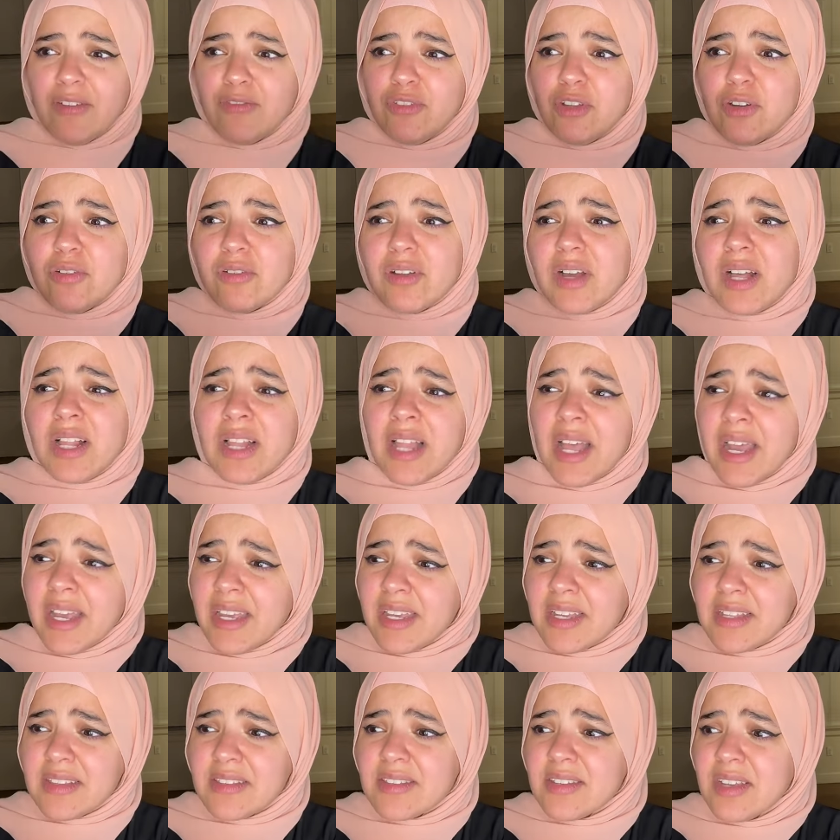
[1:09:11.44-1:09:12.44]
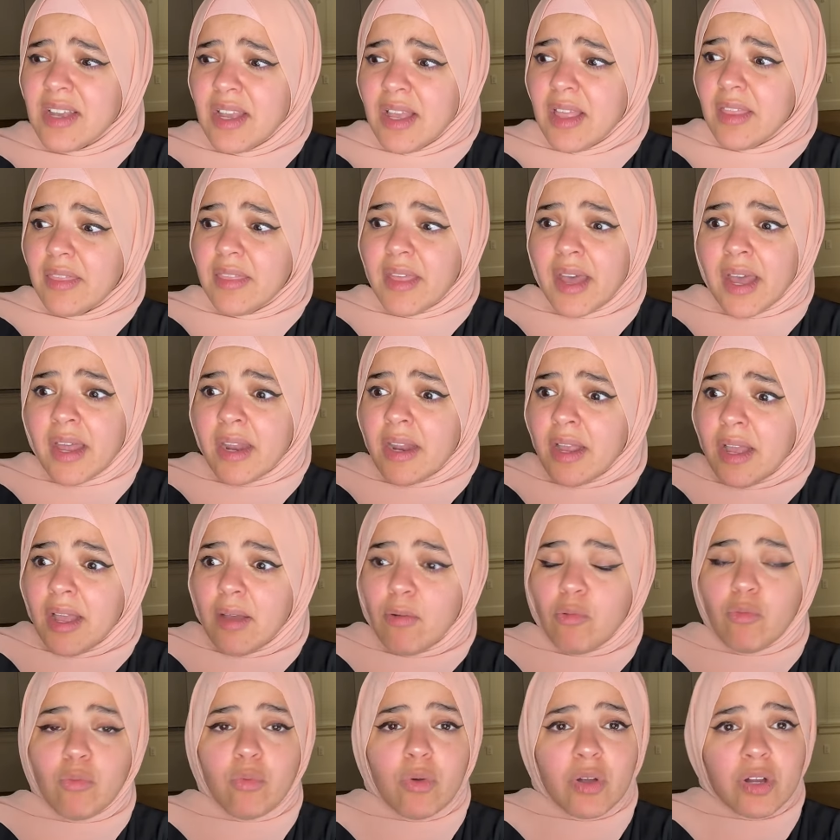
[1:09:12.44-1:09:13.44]
I've known clients
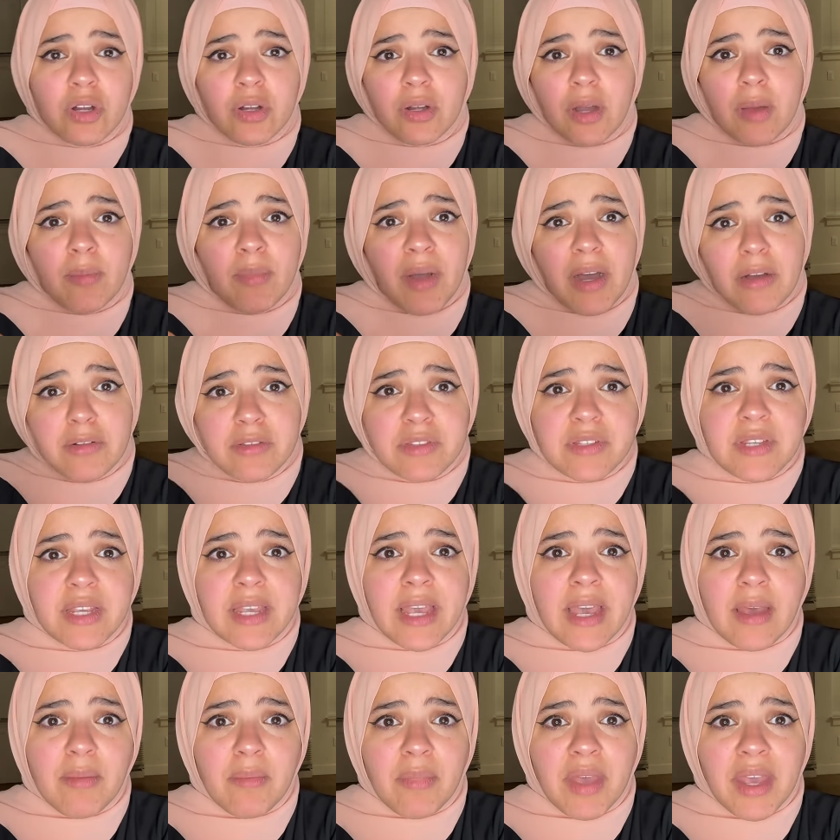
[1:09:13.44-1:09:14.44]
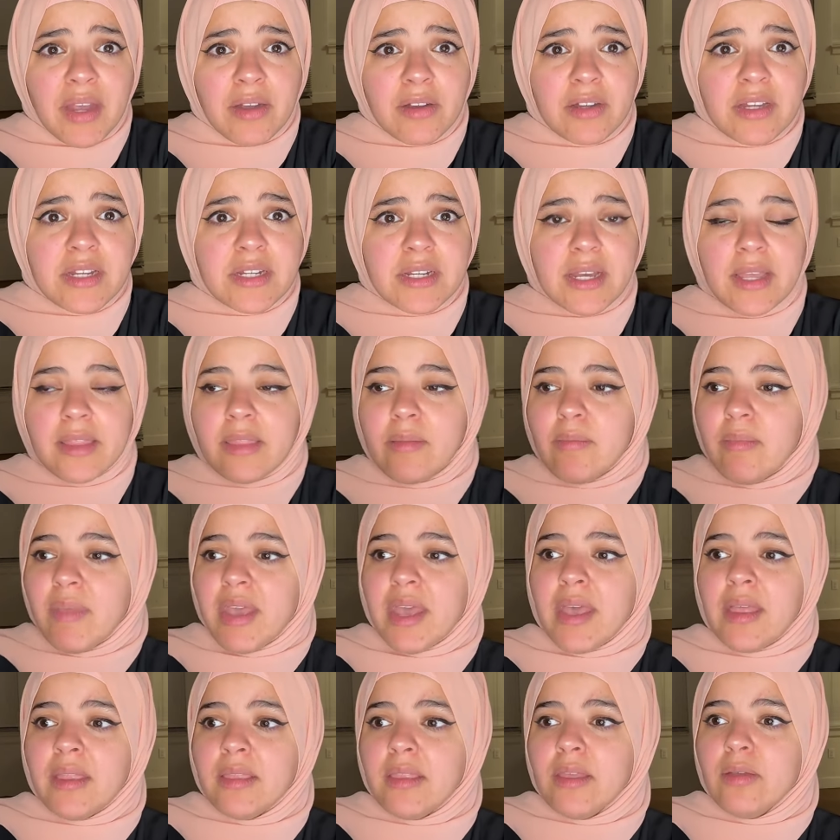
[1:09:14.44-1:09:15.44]
that were about to get married and the
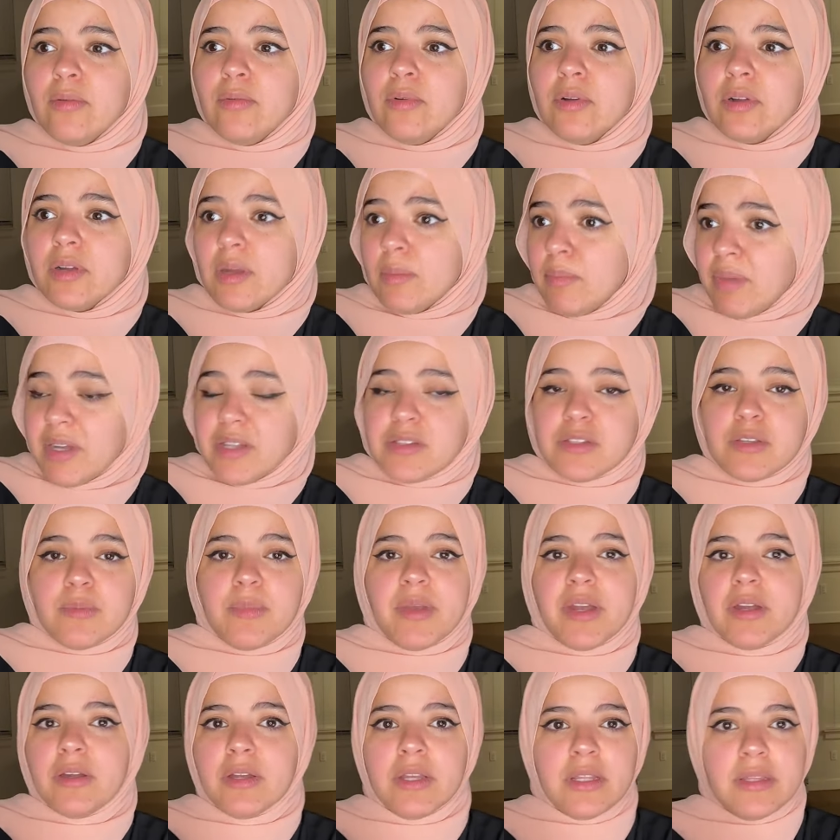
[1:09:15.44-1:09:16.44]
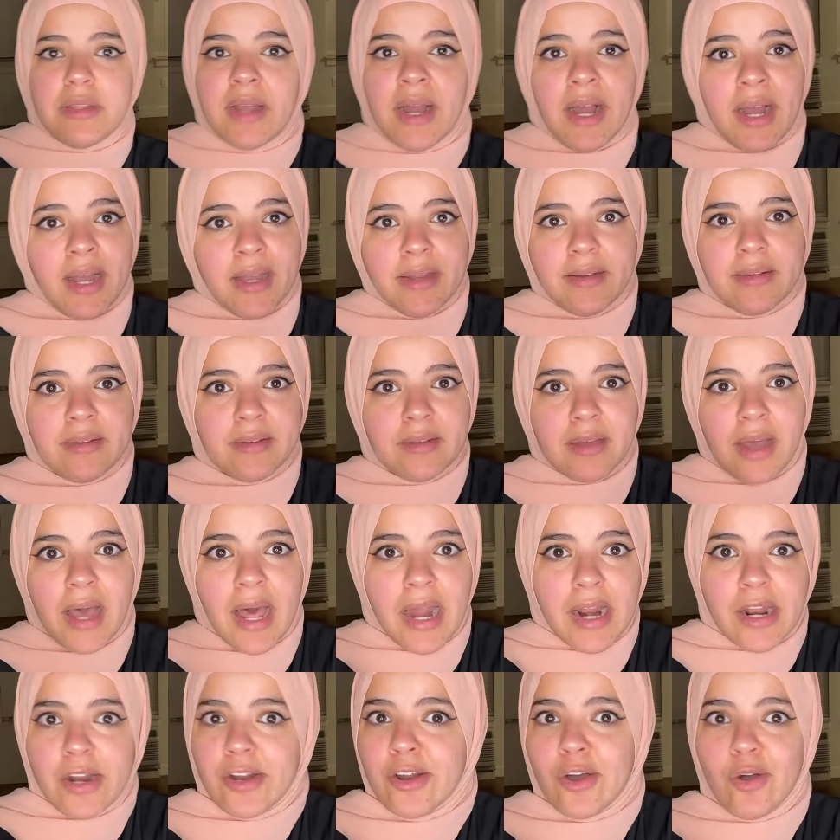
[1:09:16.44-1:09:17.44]
man they were about to marry died
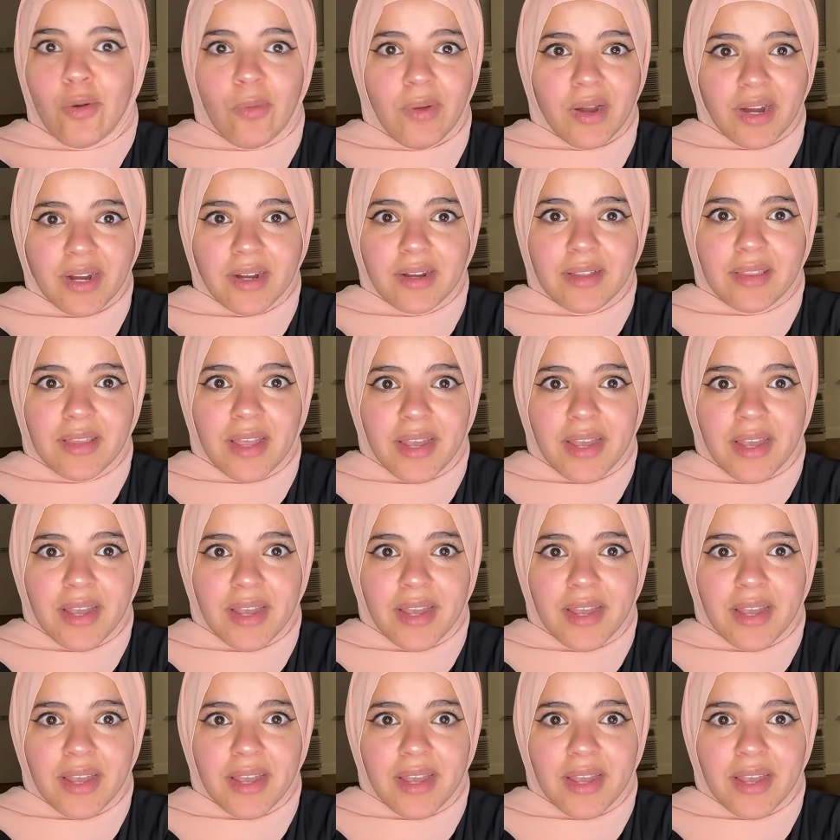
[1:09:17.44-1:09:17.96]
out of nowhere.